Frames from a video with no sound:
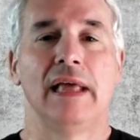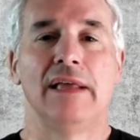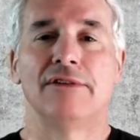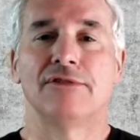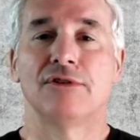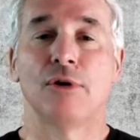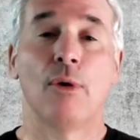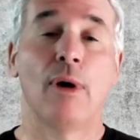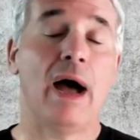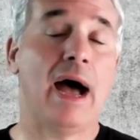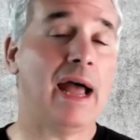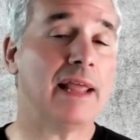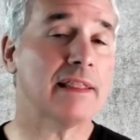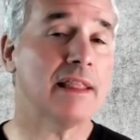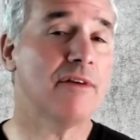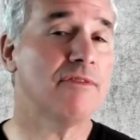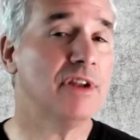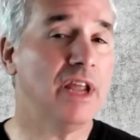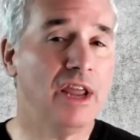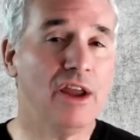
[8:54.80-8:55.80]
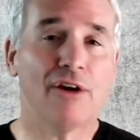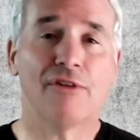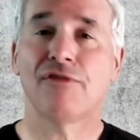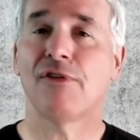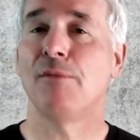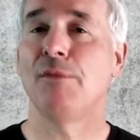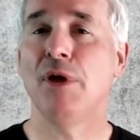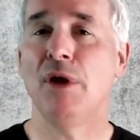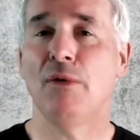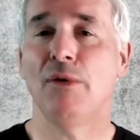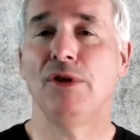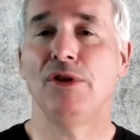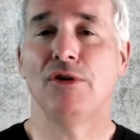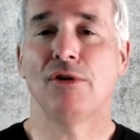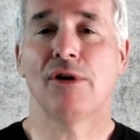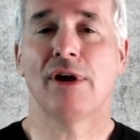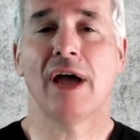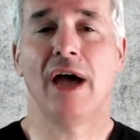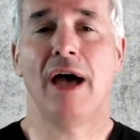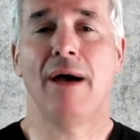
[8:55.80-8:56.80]
So I'd love to hear from you and
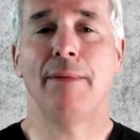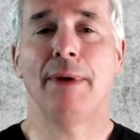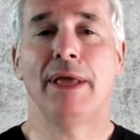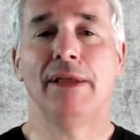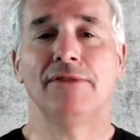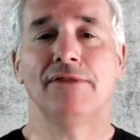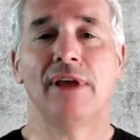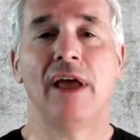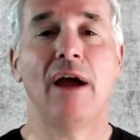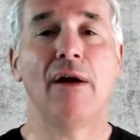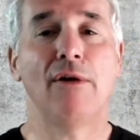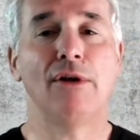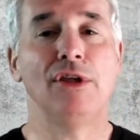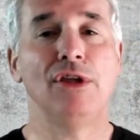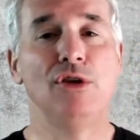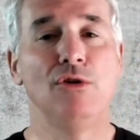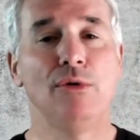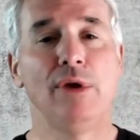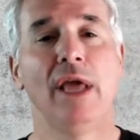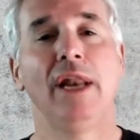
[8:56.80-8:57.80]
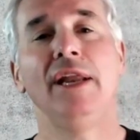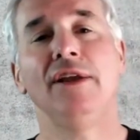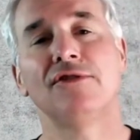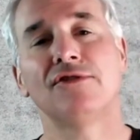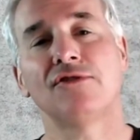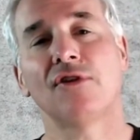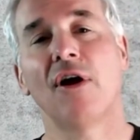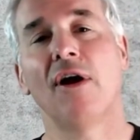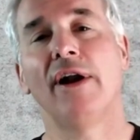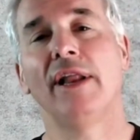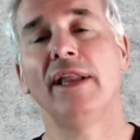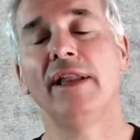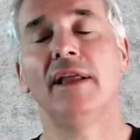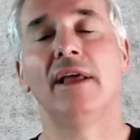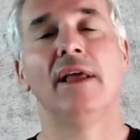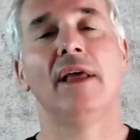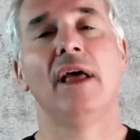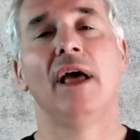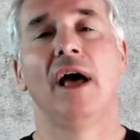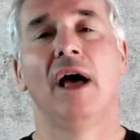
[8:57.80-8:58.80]
your comments. How are you getting started
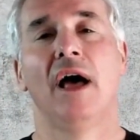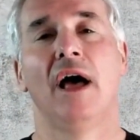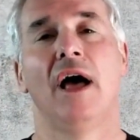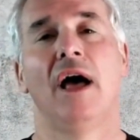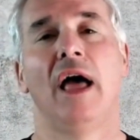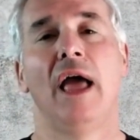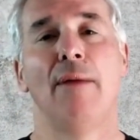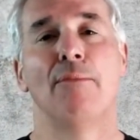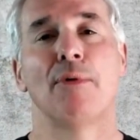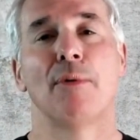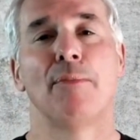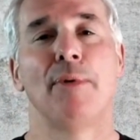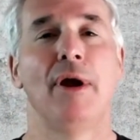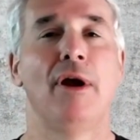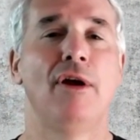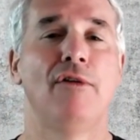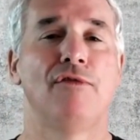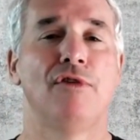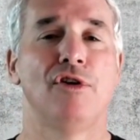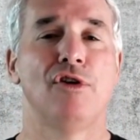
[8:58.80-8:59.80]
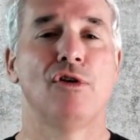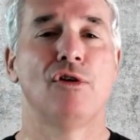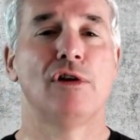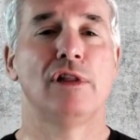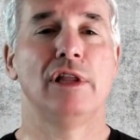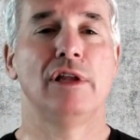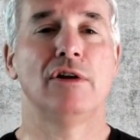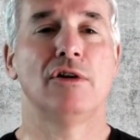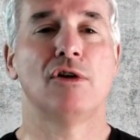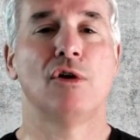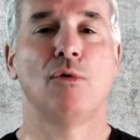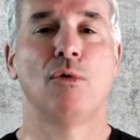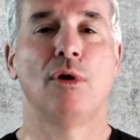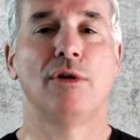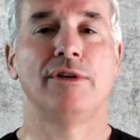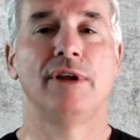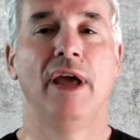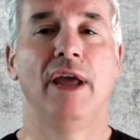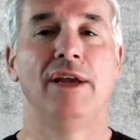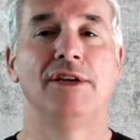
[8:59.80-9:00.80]
and preparing for your clinical
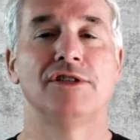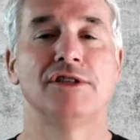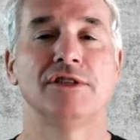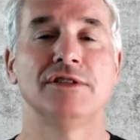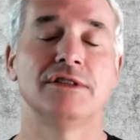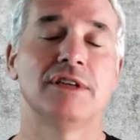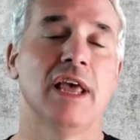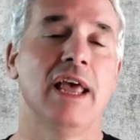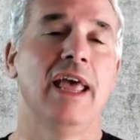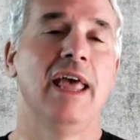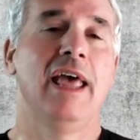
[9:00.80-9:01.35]
rotations?